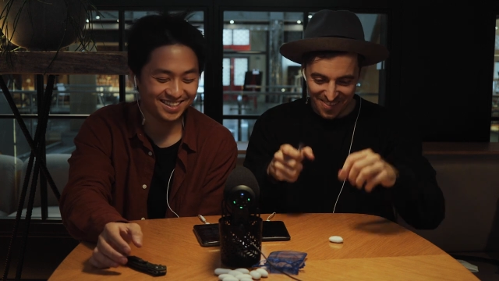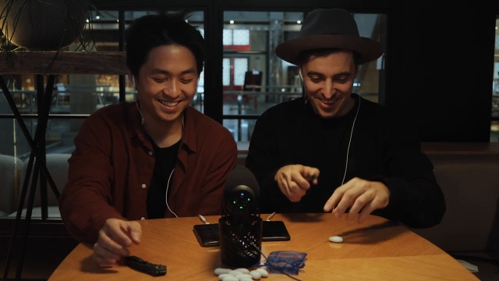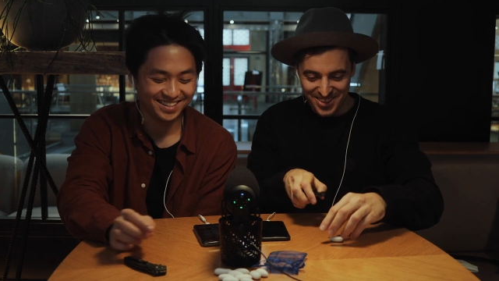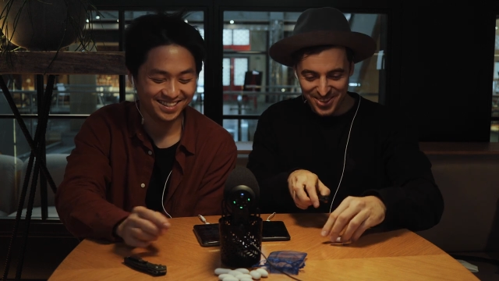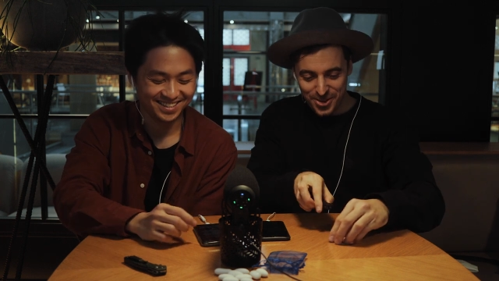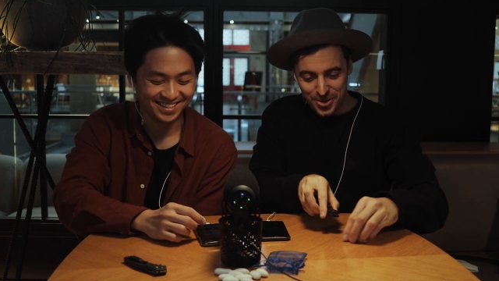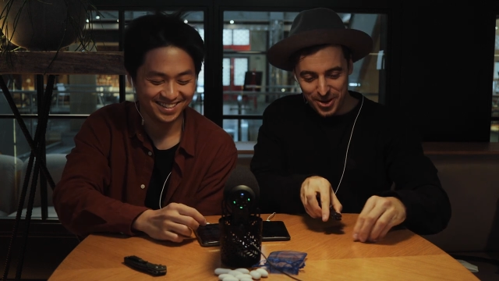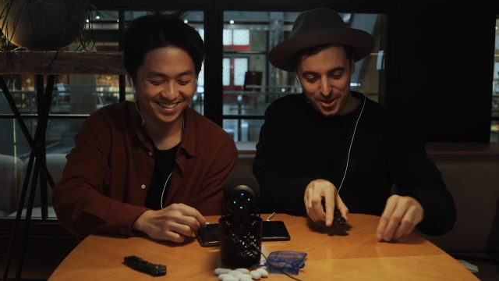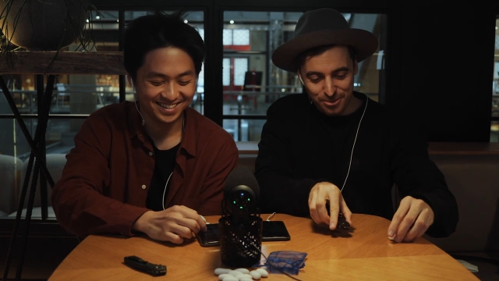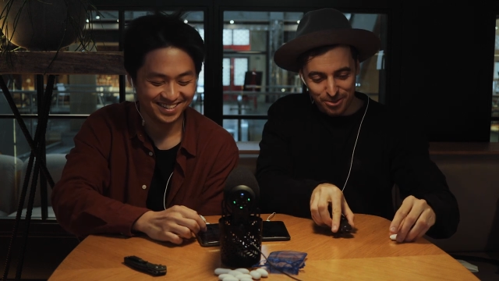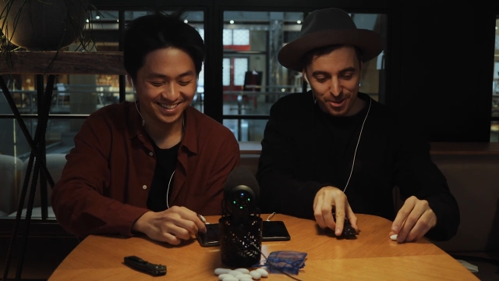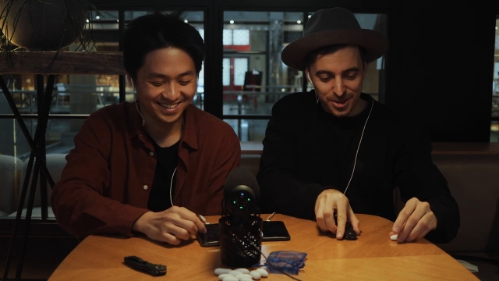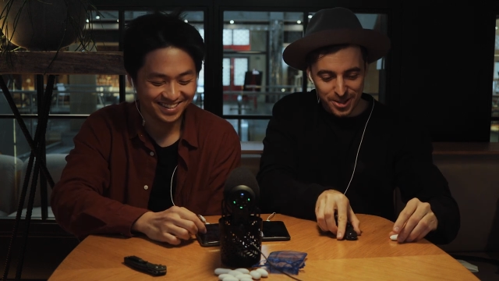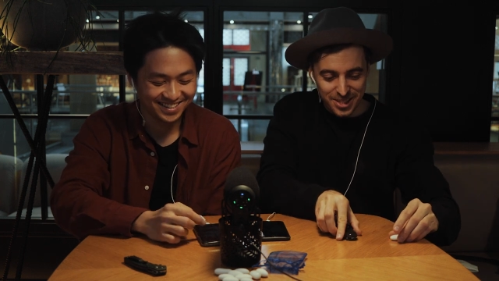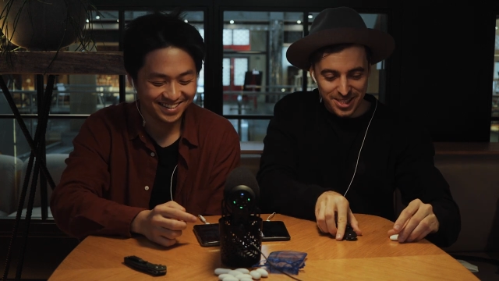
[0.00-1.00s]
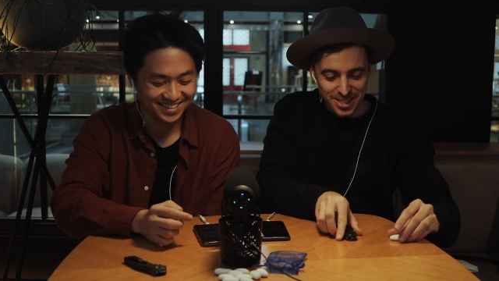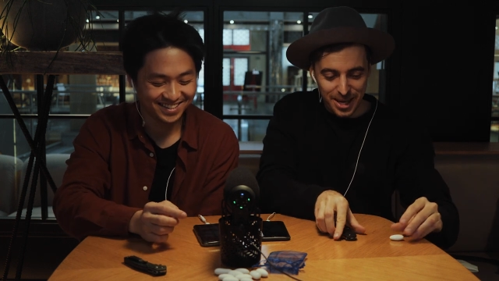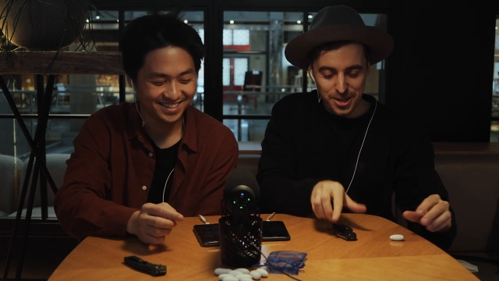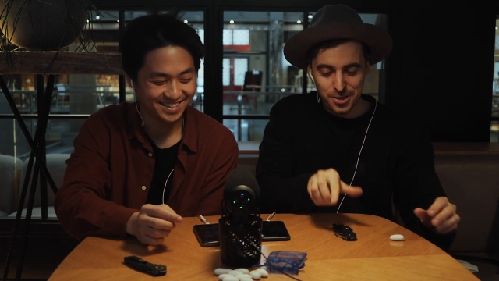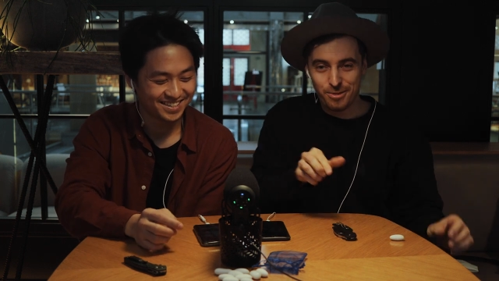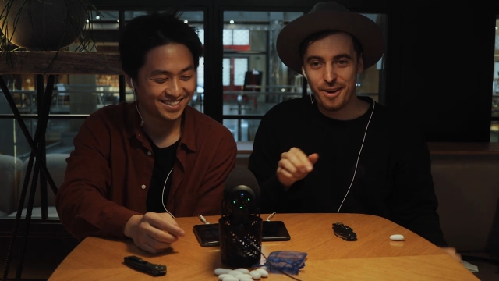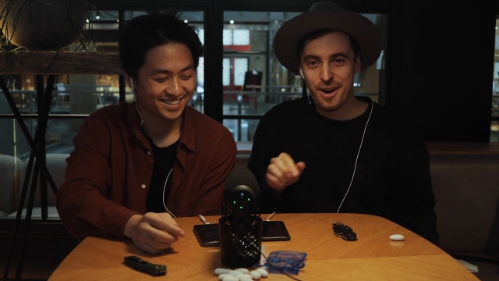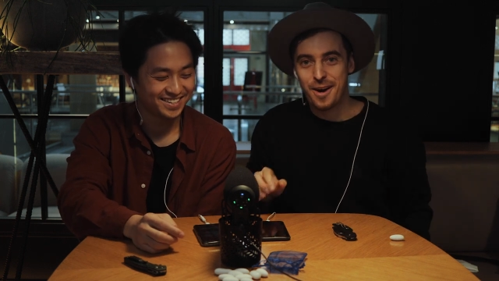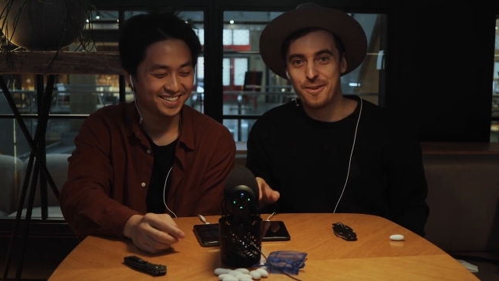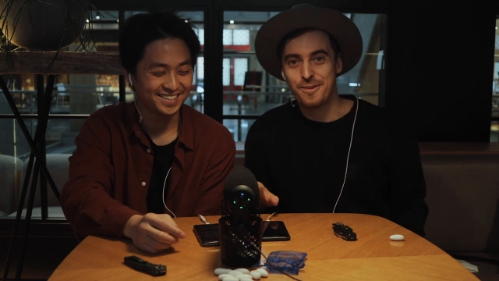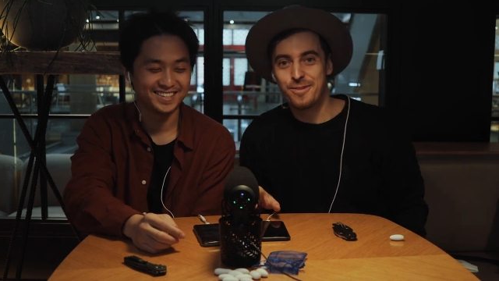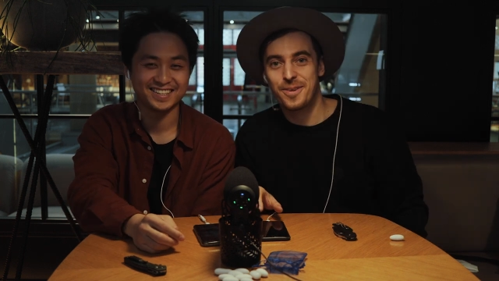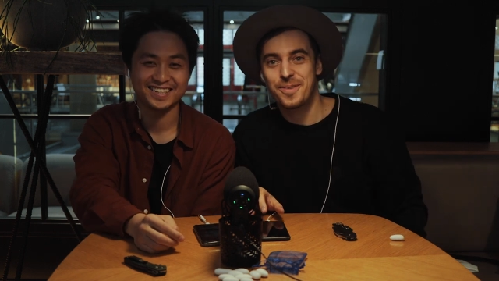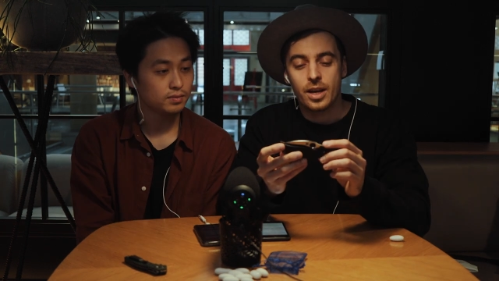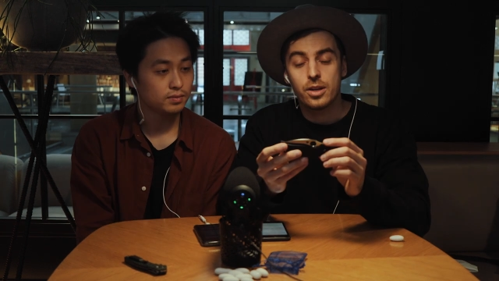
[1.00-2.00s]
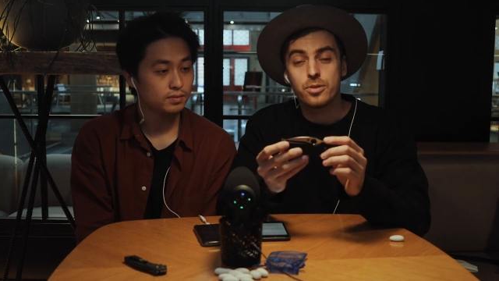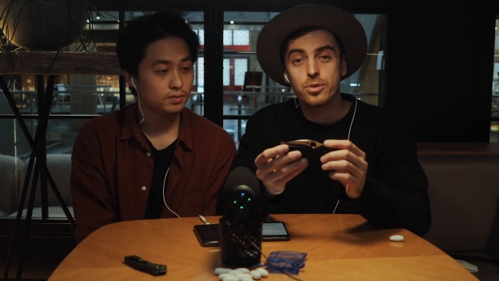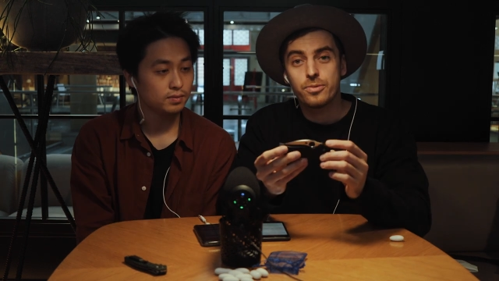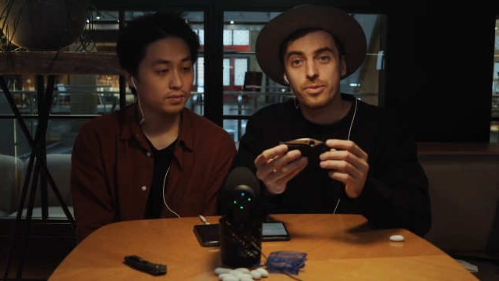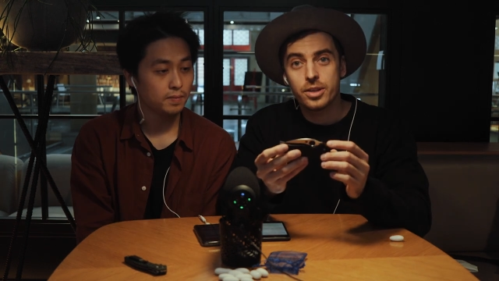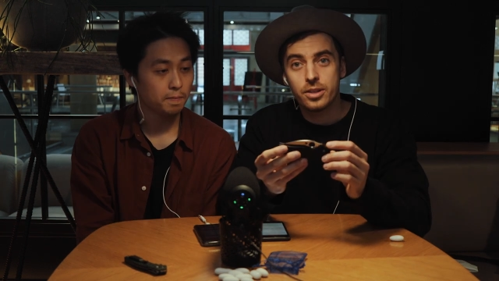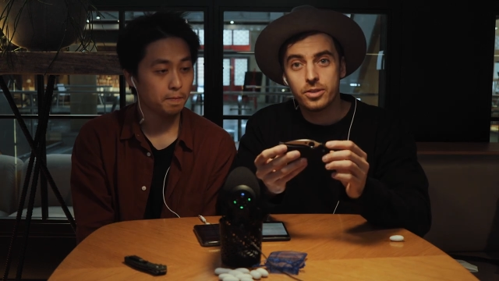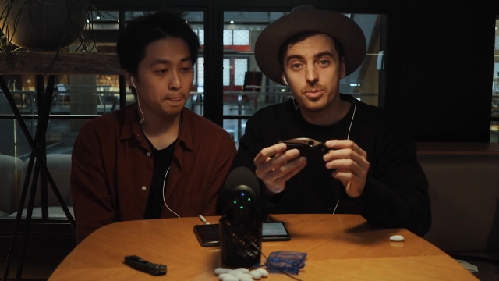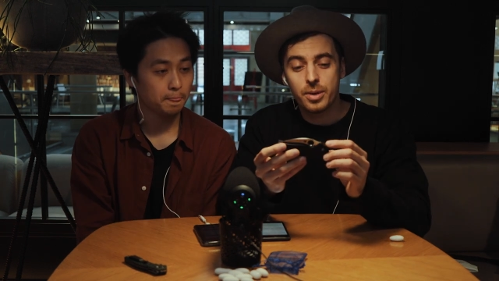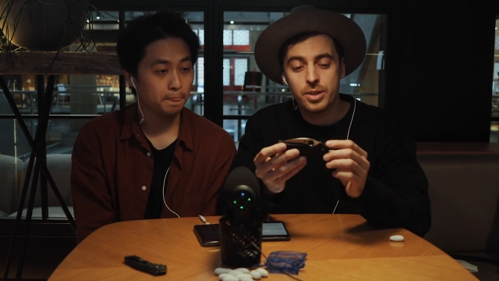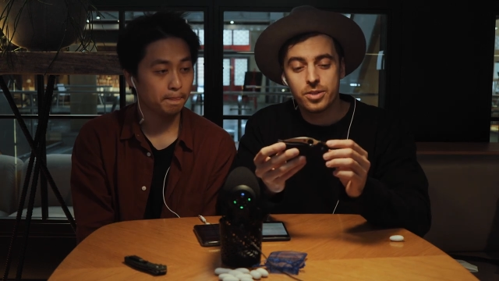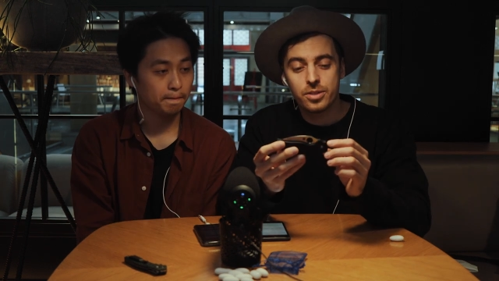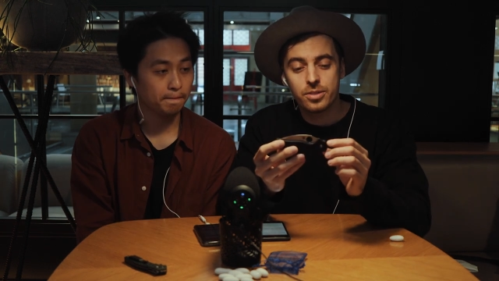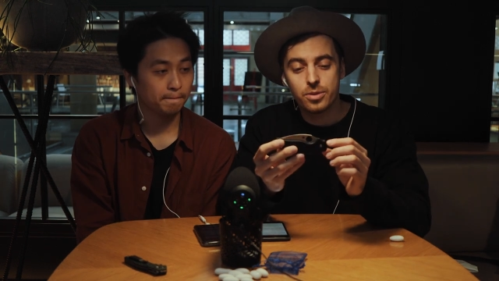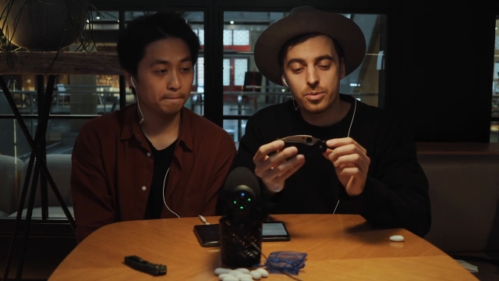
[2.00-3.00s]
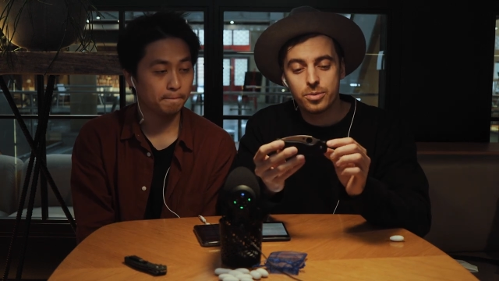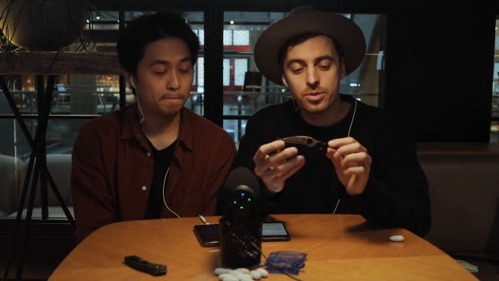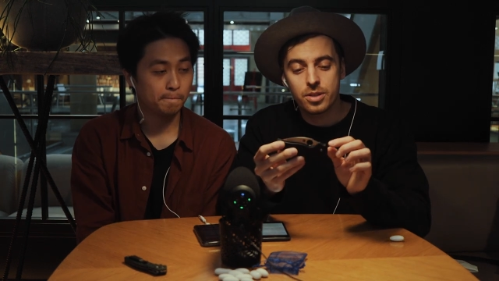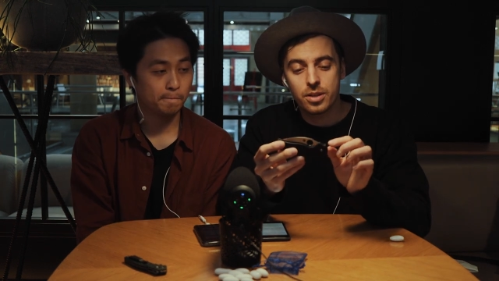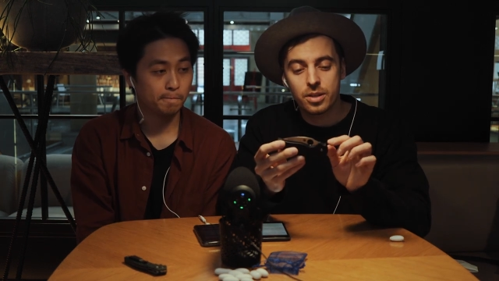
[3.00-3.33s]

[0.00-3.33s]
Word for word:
Speaker 1: One token for the Sage 5. I also forget to mention those